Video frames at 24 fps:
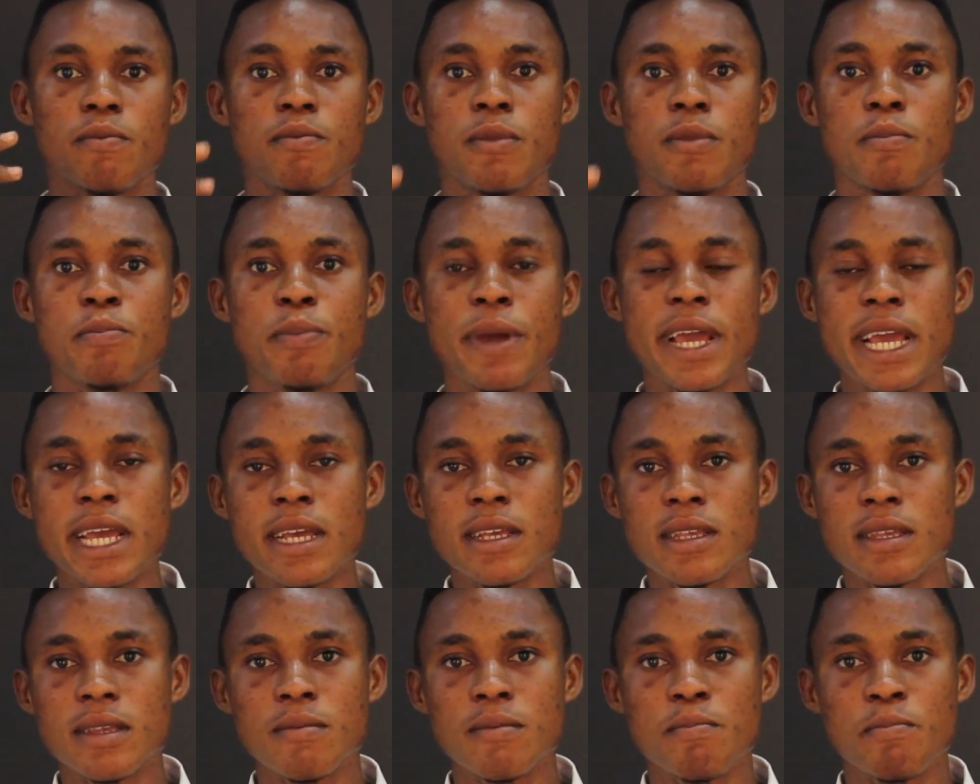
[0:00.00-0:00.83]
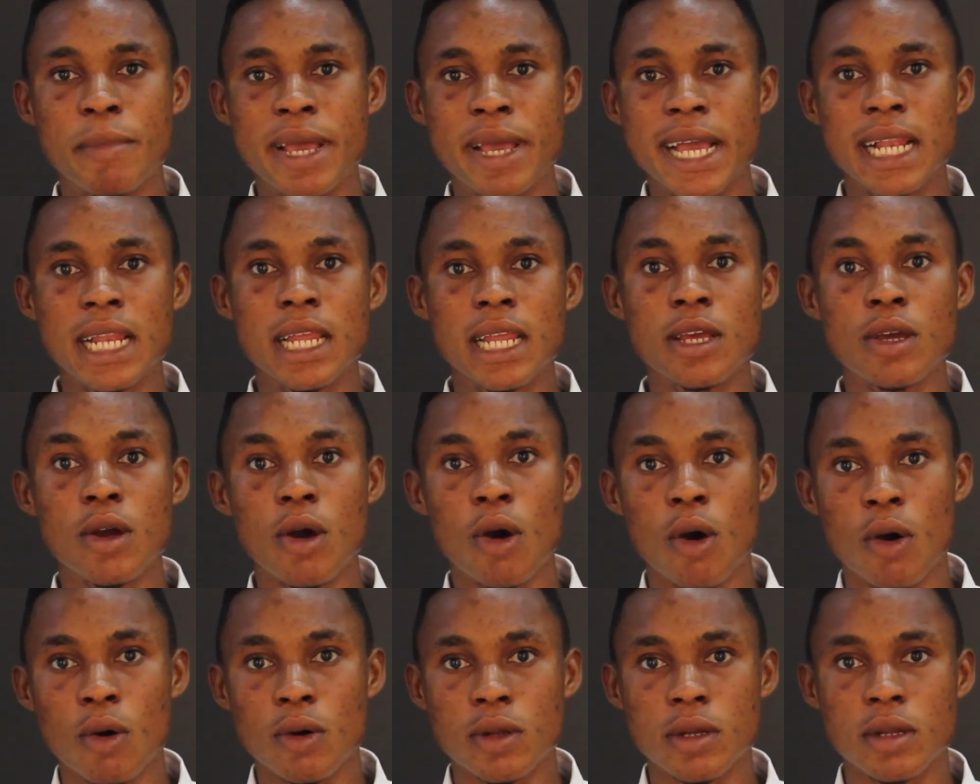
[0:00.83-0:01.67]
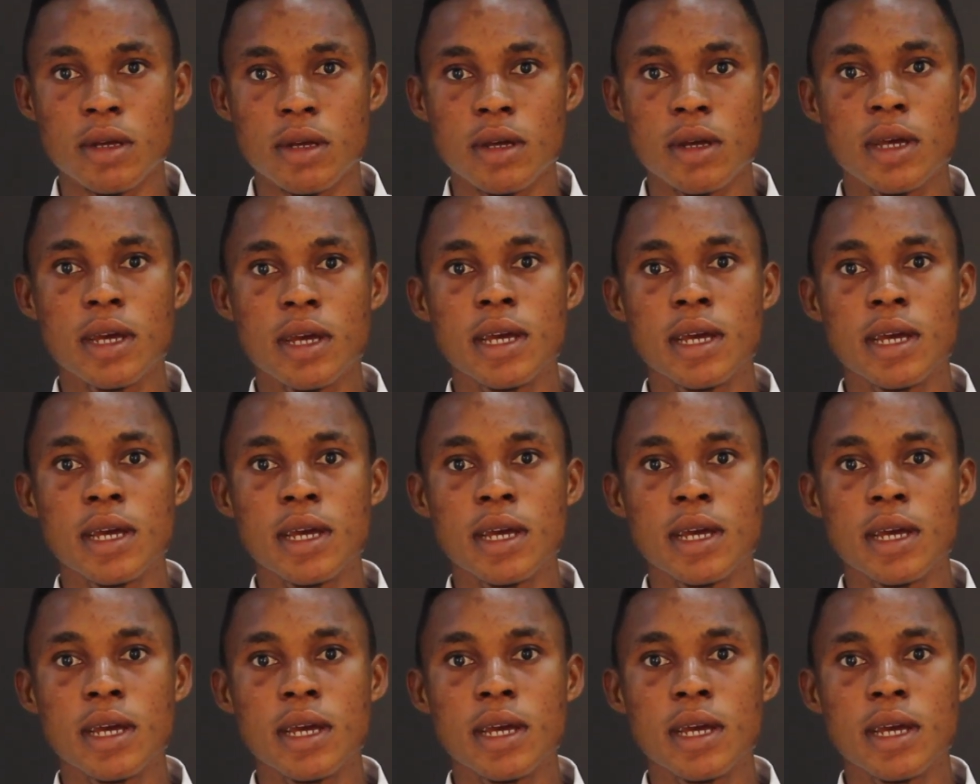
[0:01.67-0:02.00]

be based mainly on